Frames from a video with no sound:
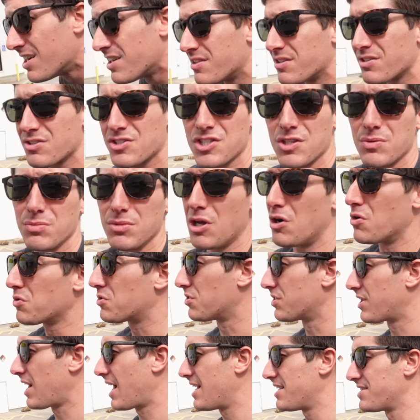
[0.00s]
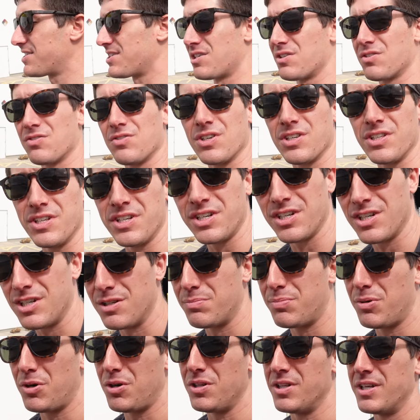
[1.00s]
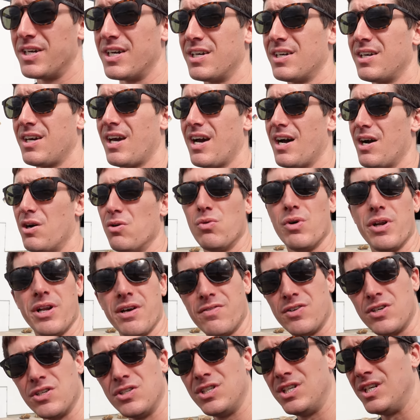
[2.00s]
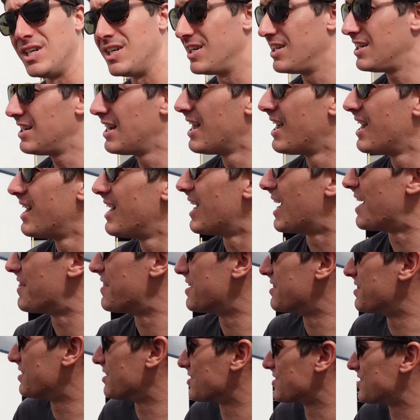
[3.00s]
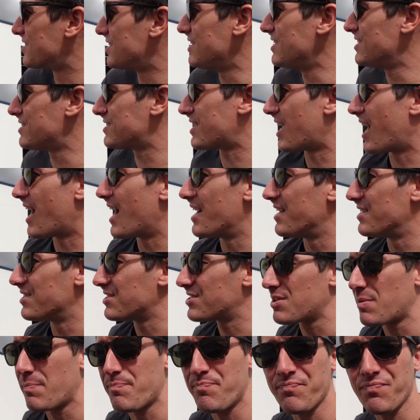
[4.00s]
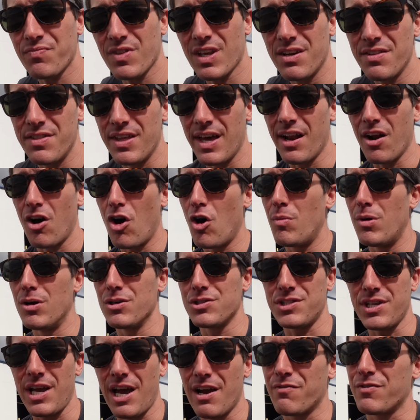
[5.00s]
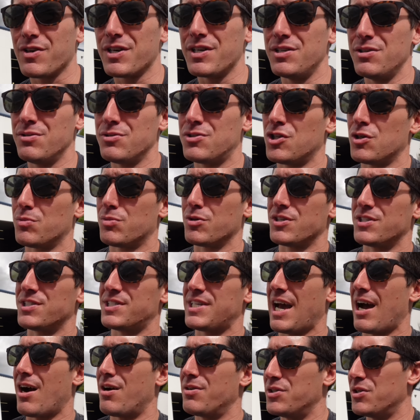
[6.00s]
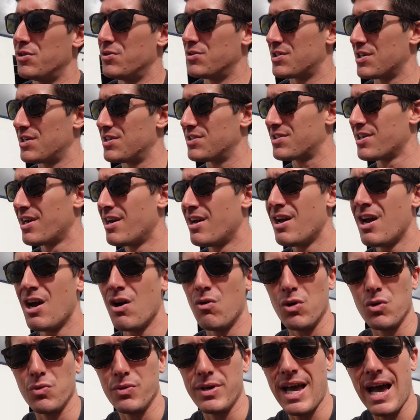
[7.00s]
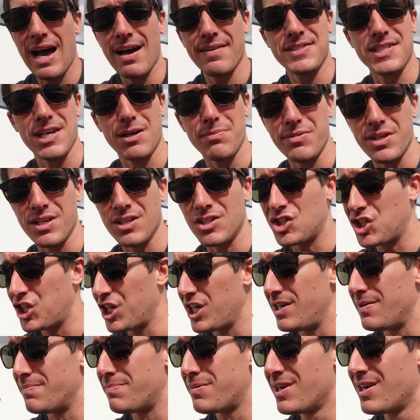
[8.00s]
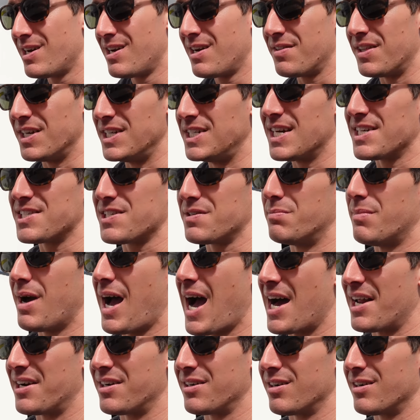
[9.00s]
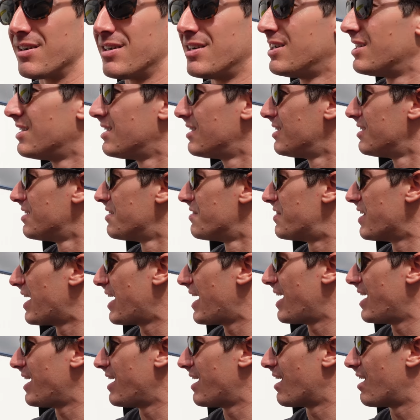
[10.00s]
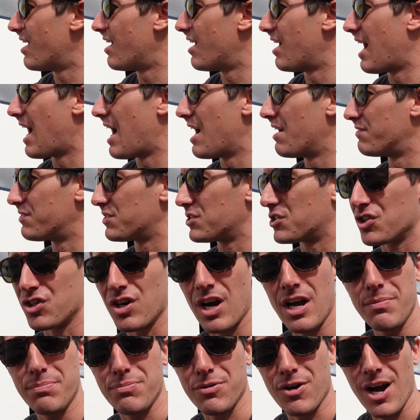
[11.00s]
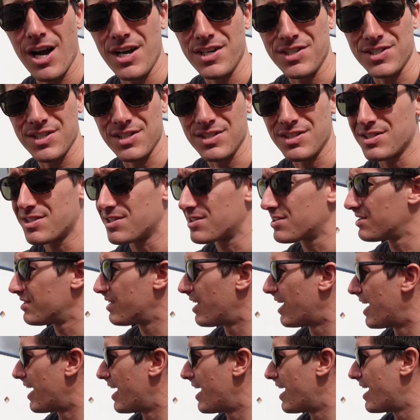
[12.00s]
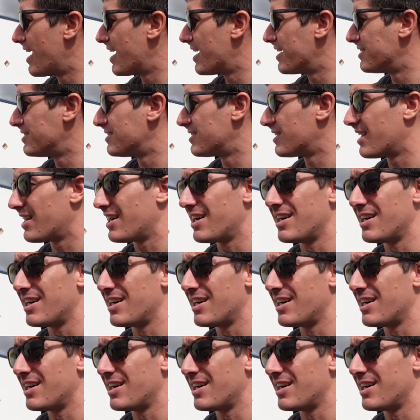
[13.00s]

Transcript: There's some local guys that are really good at pulling whatever you need. And then there's these guys that almost every YouTuber in town uses when we have something cheap that doesn't matter. They have great prices and